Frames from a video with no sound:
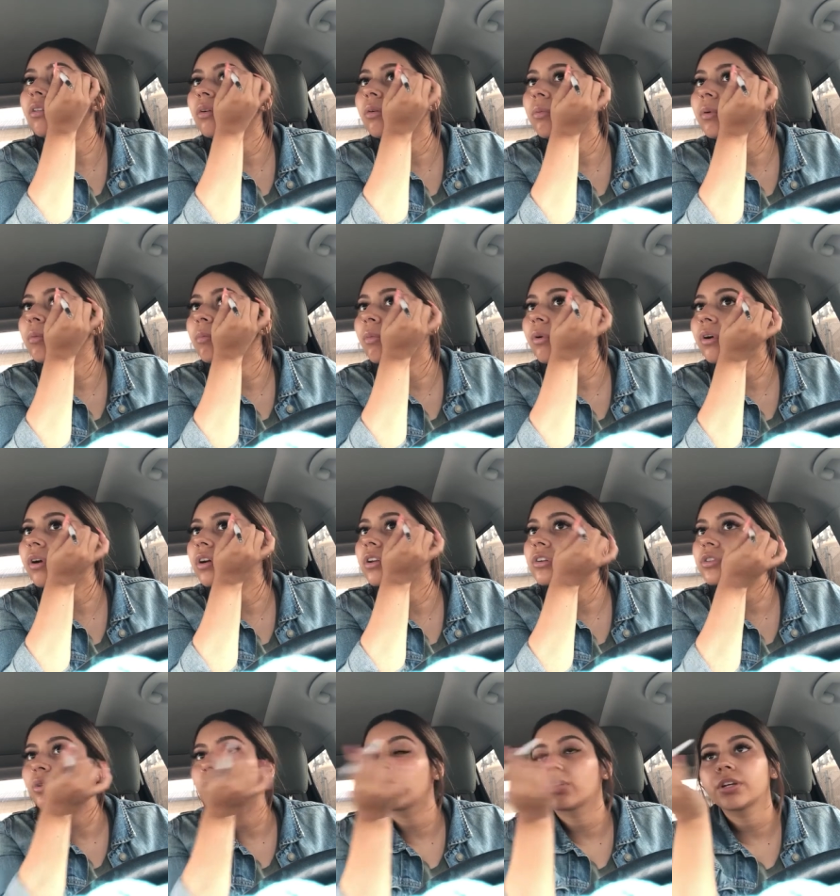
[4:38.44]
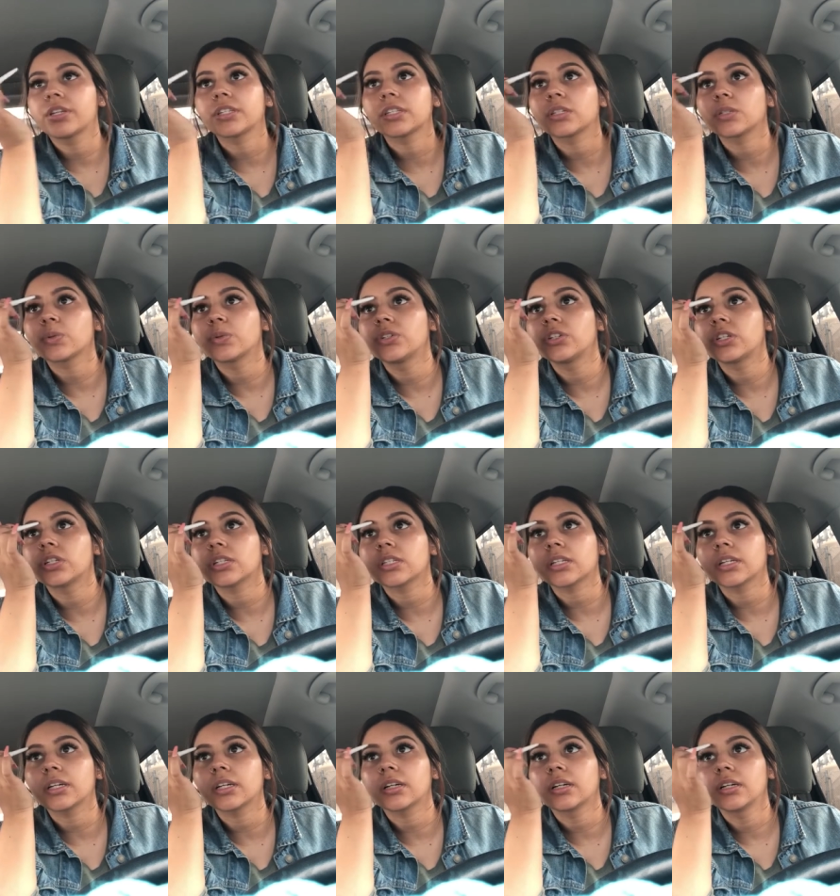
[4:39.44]
a little bit more control because this one
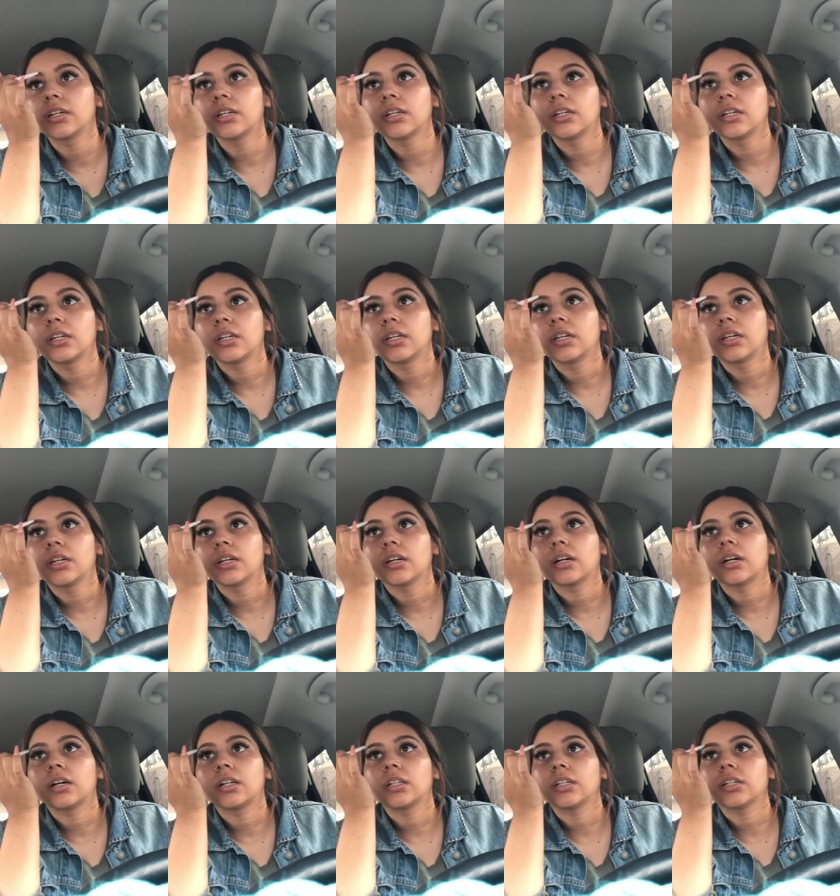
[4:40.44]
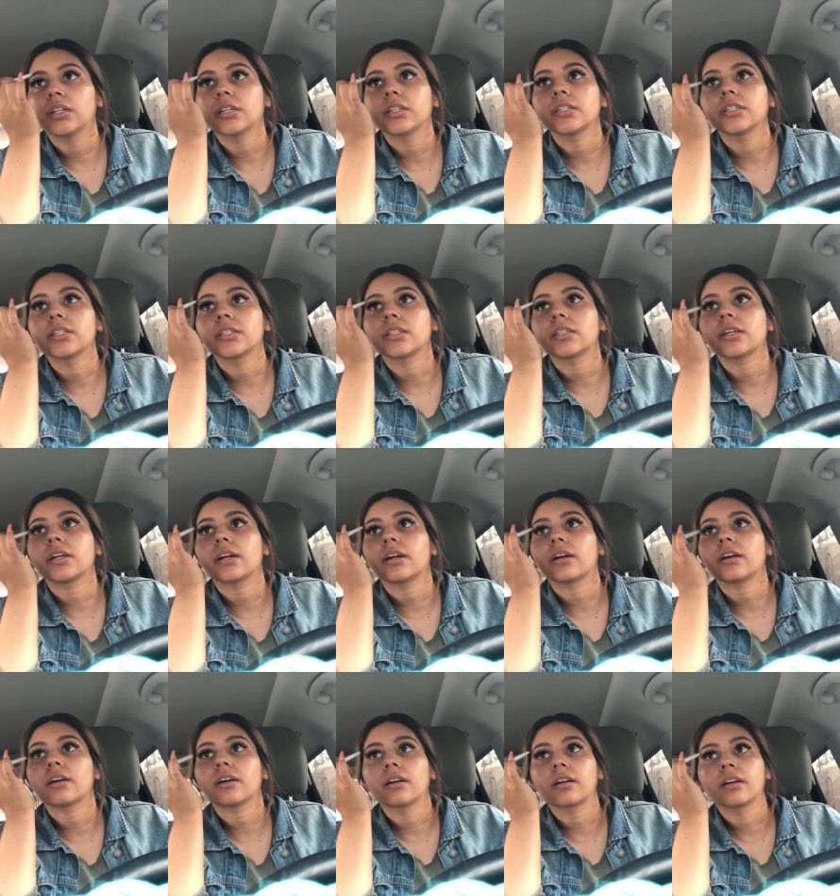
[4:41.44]
just like color is
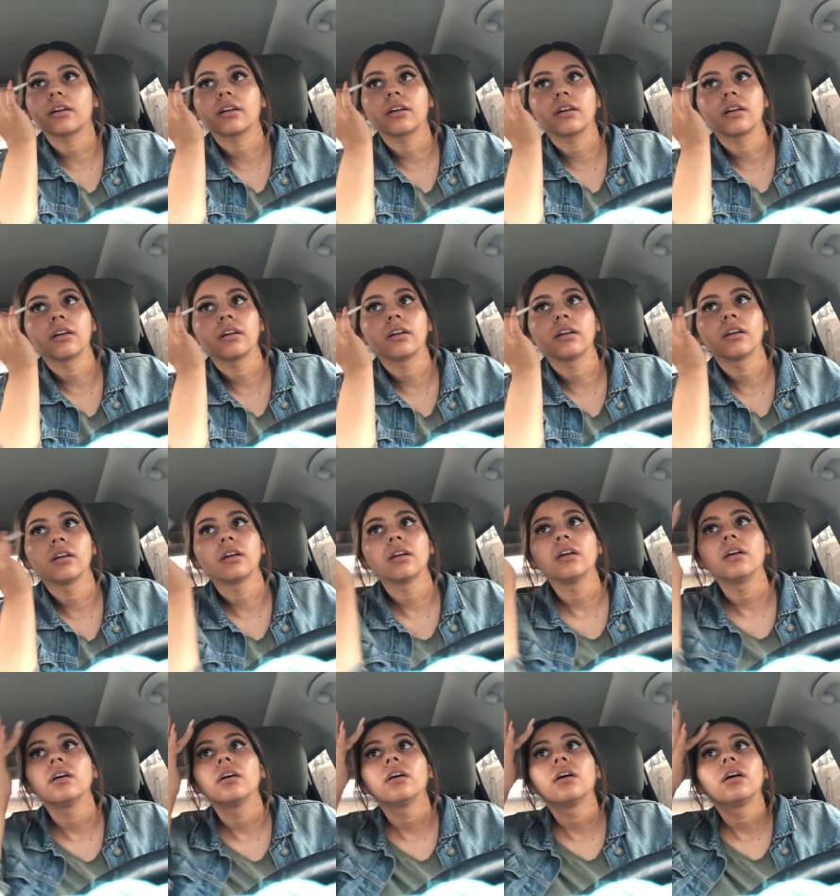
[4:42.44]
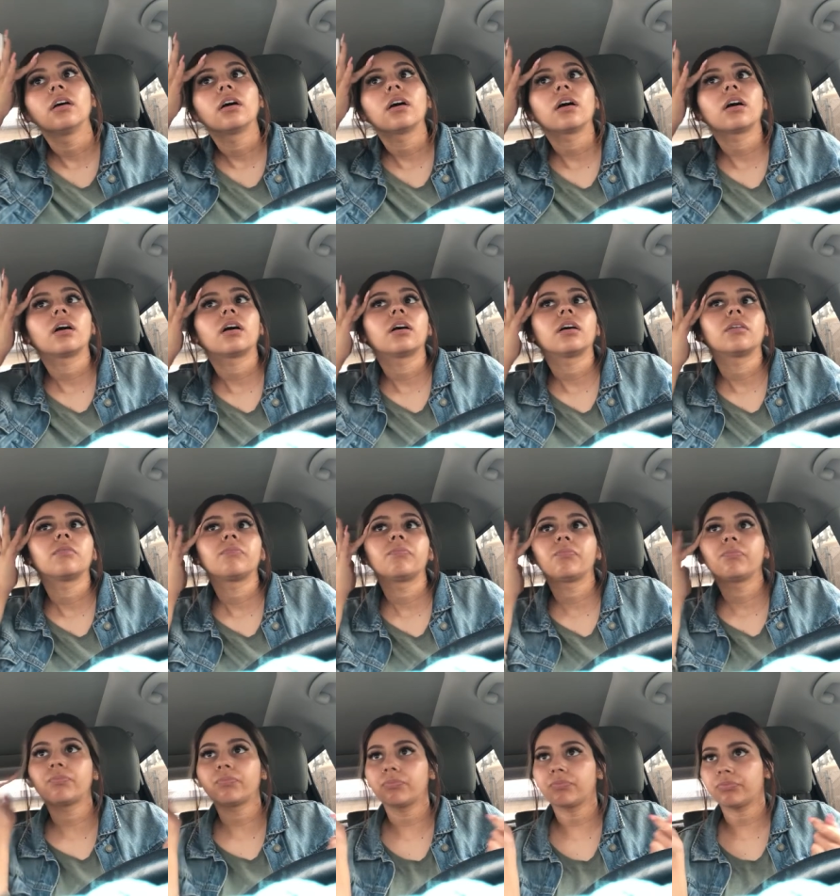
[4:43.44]
there.
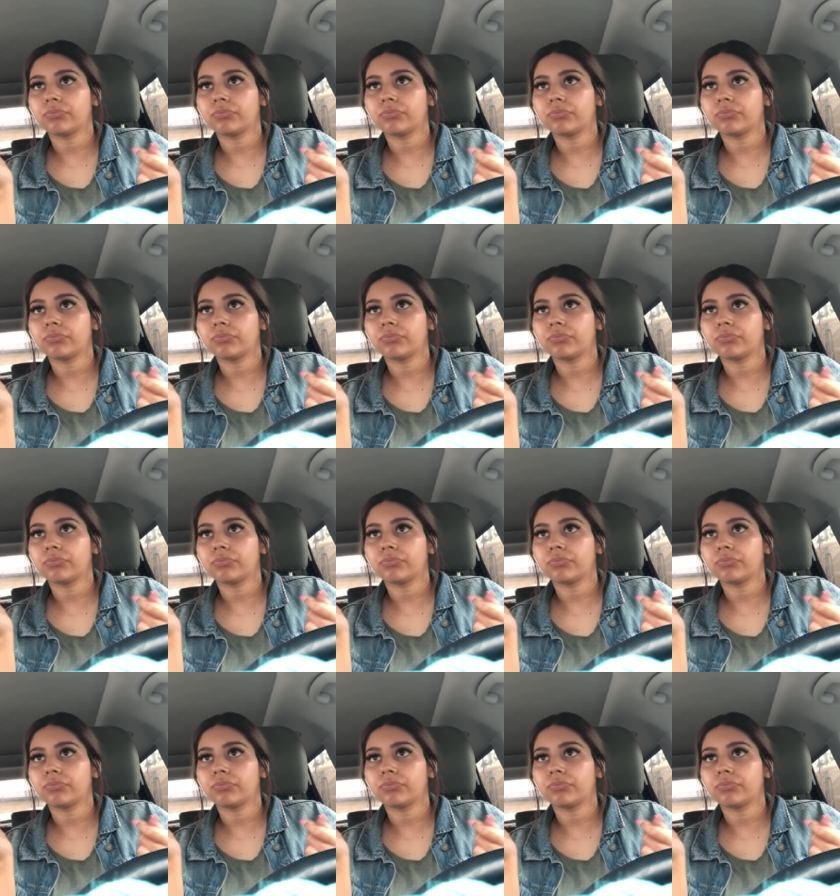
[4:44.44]
Um,